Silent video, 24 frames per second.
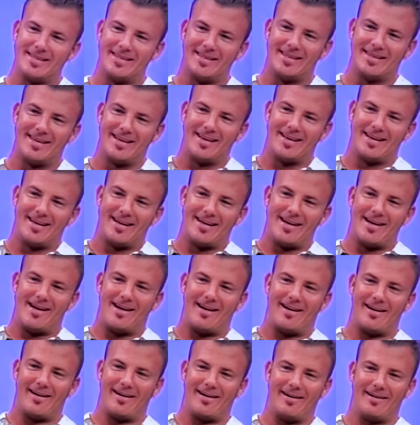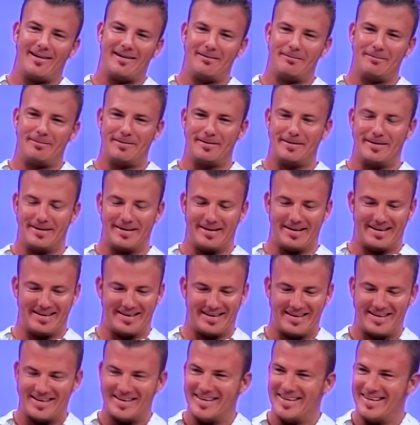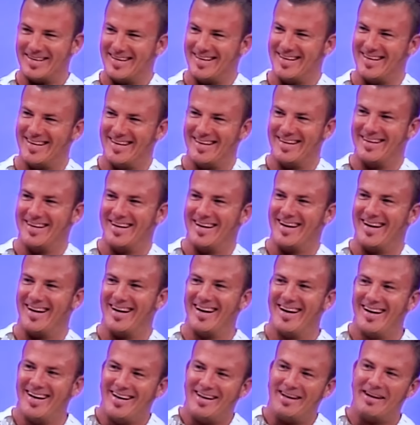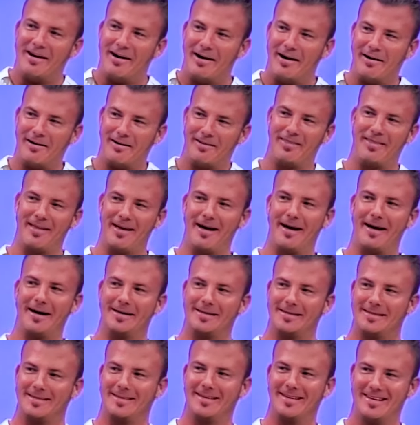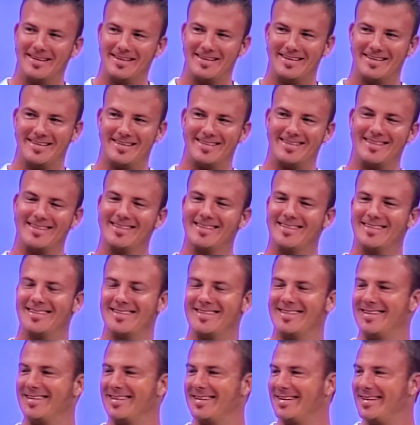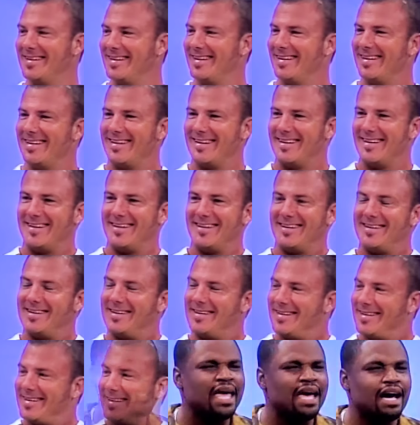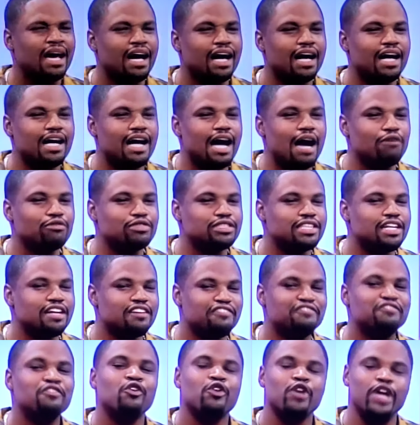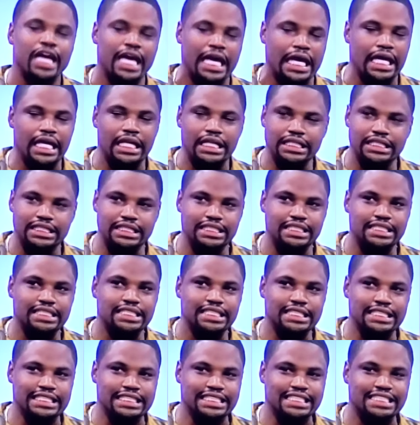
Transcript: right? Oh, boy. On her thighs. On her thighs, yeah, okay. Lamont. Uh, I would say her forehead. Zoom in